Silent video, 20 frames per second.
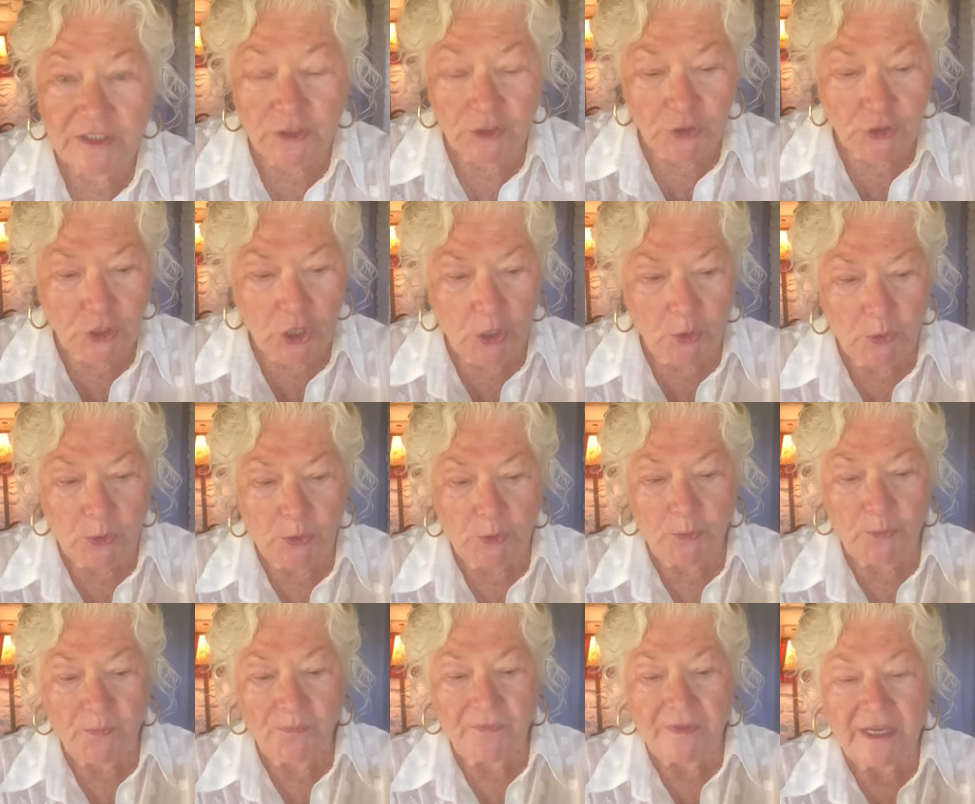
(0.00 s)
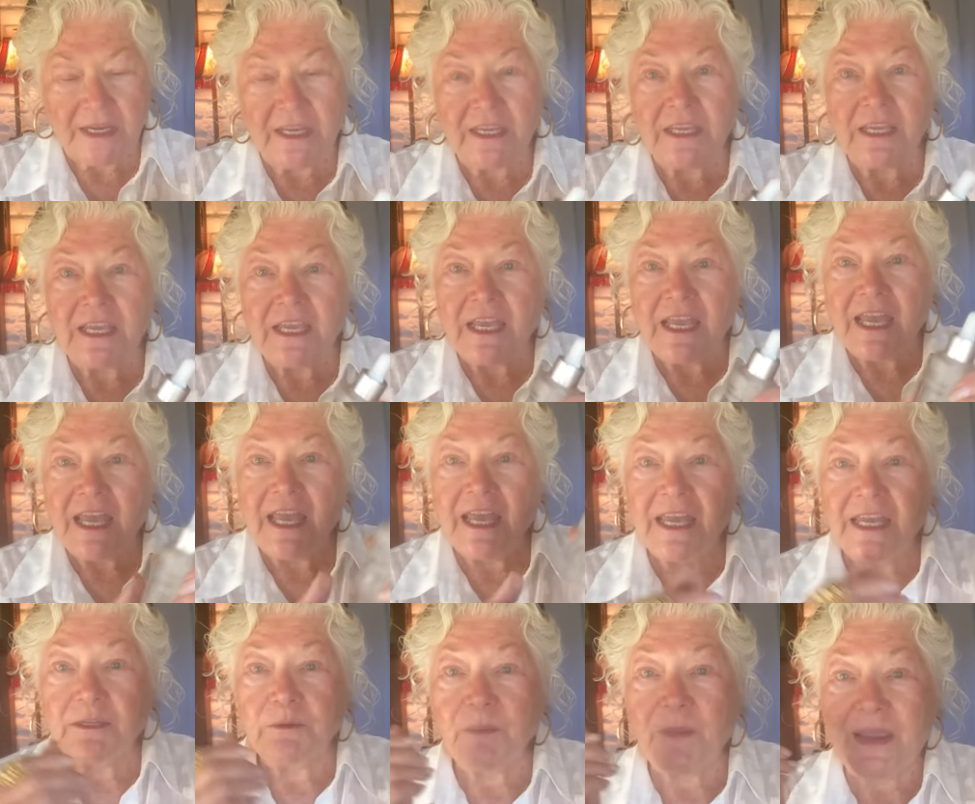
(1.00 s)
to show you.
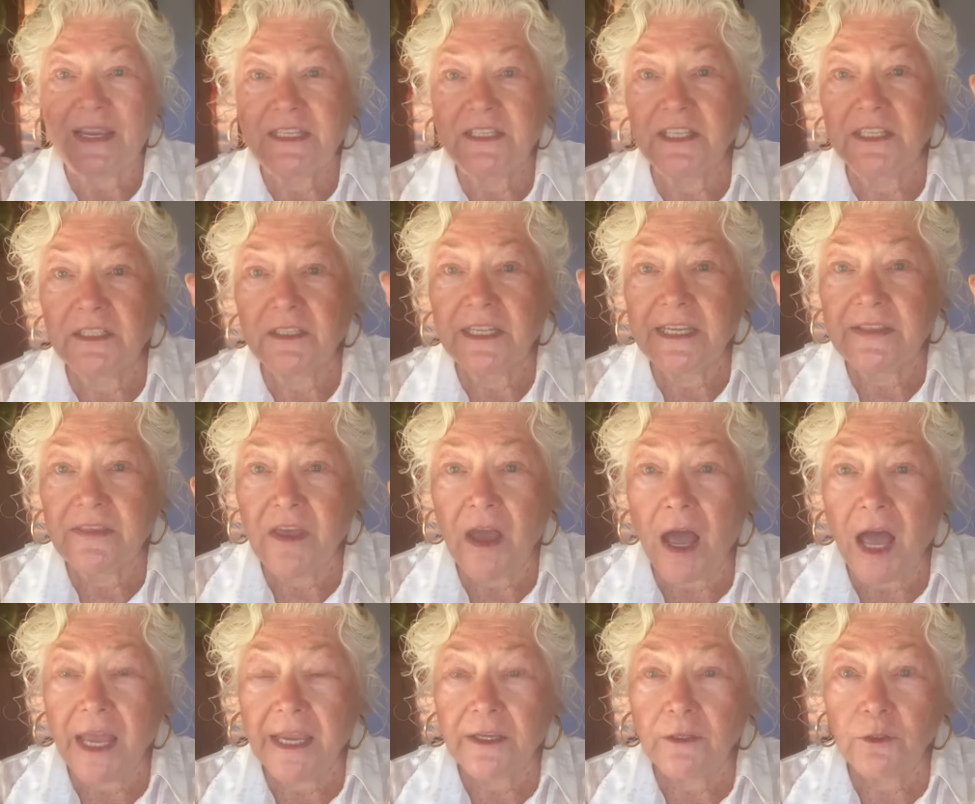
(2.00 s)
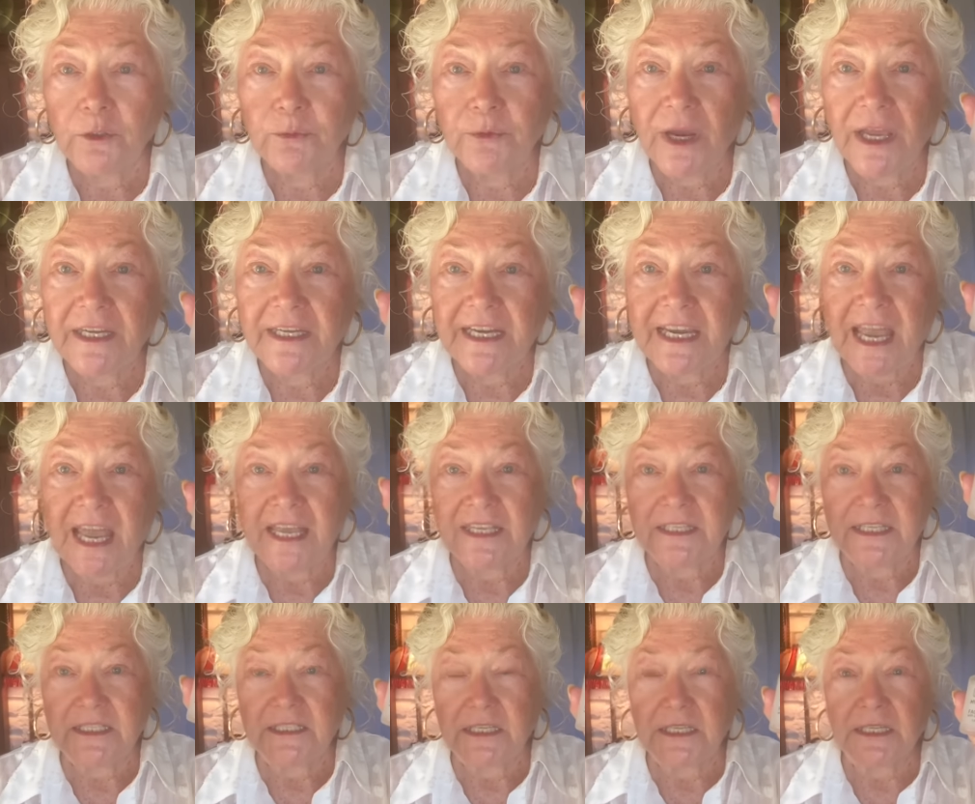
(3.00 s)
And basically, the hyaluronic
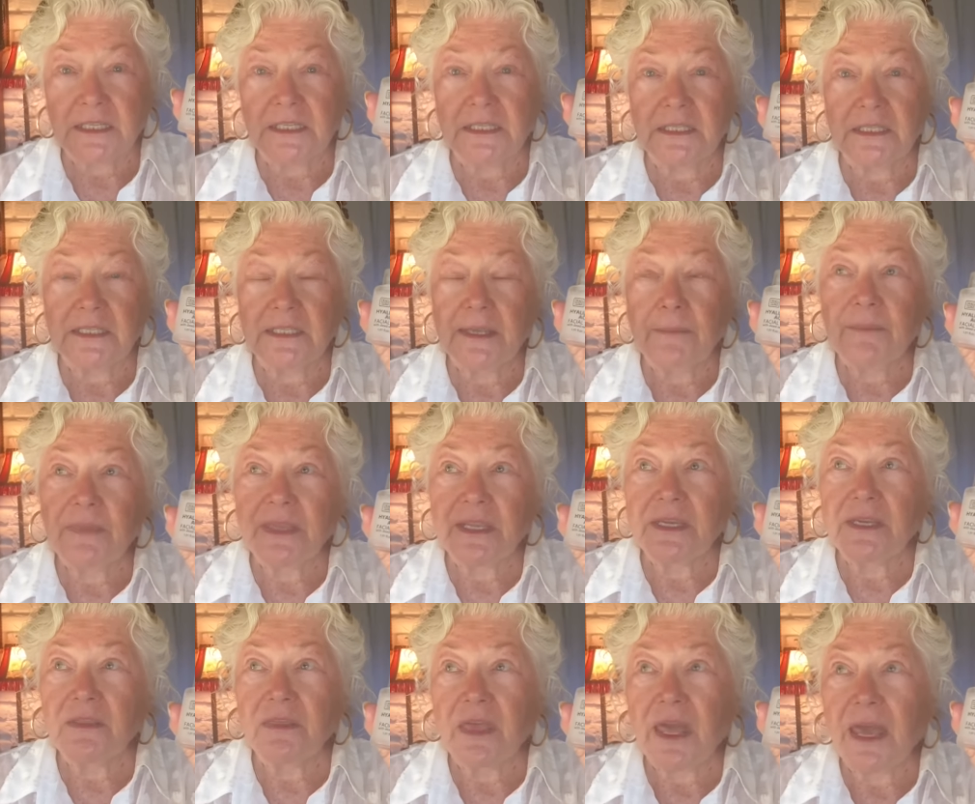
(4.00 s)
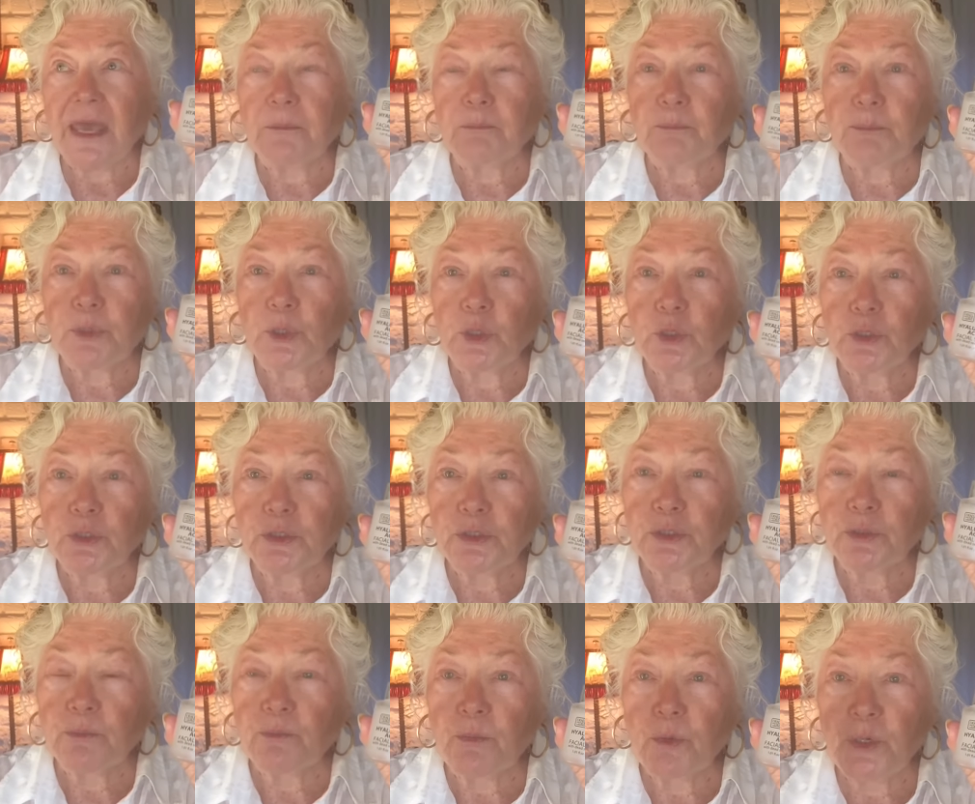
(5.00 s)
acid is something that
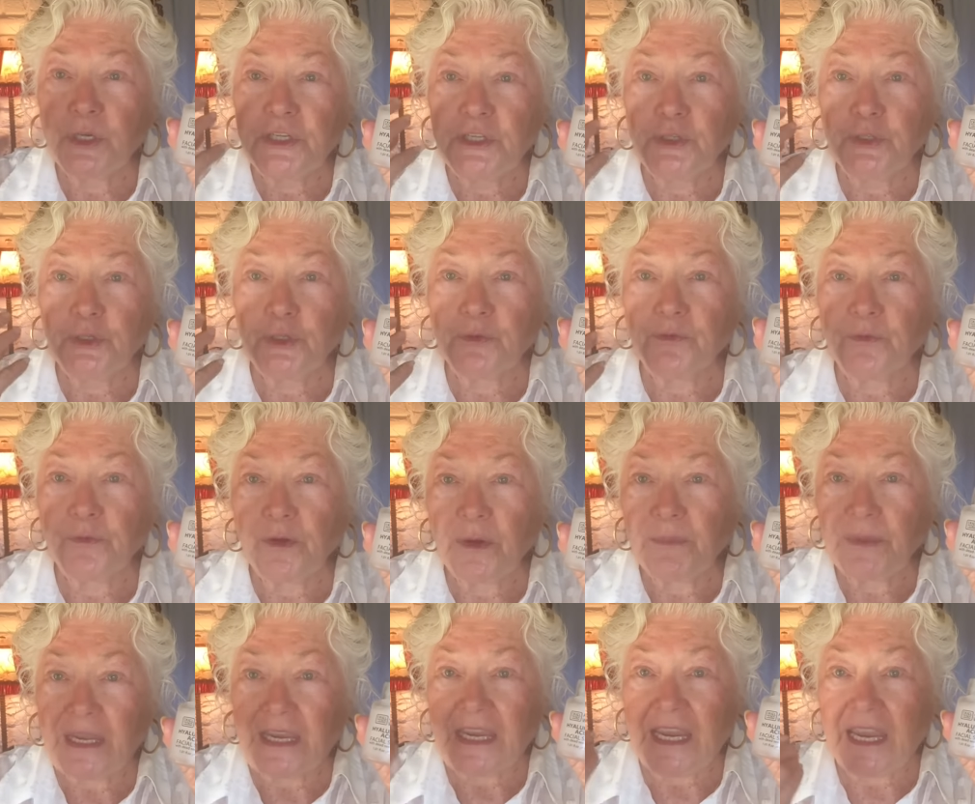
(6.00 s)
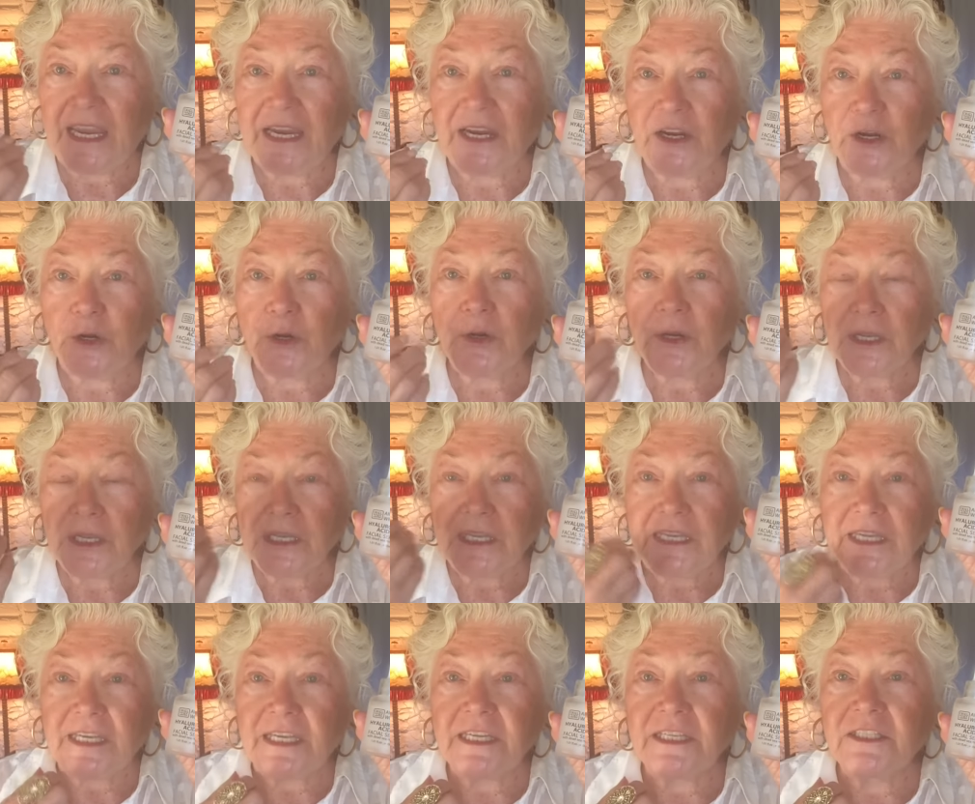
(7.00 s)
pulls moisture from the air
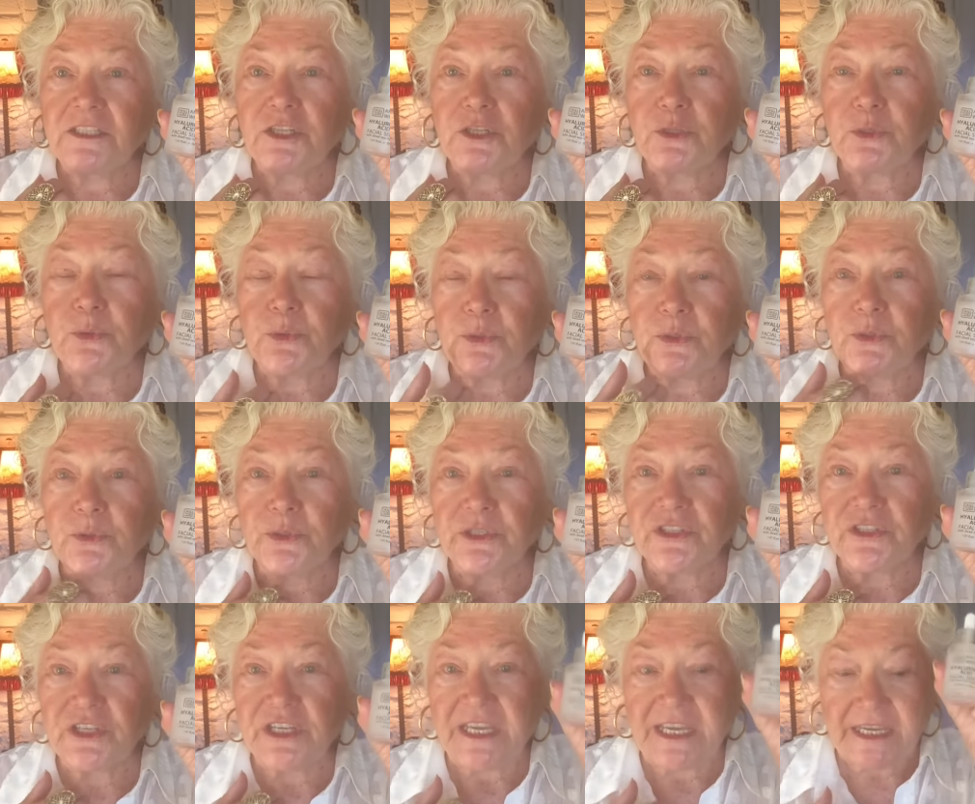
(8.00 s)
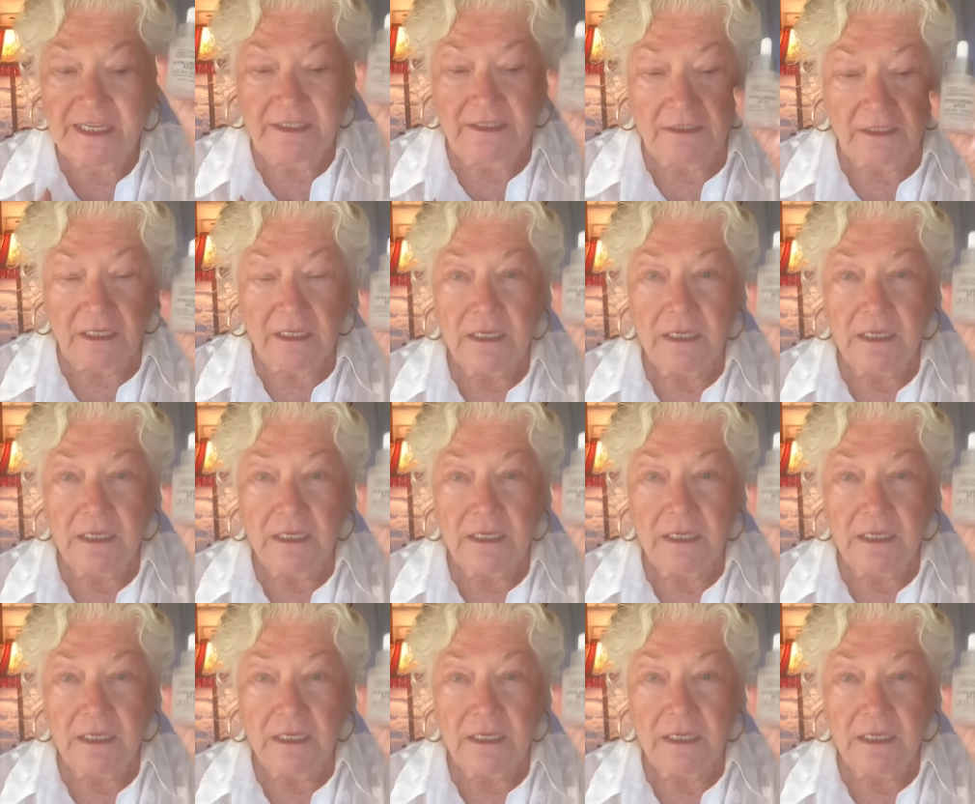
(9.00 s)
into your skin.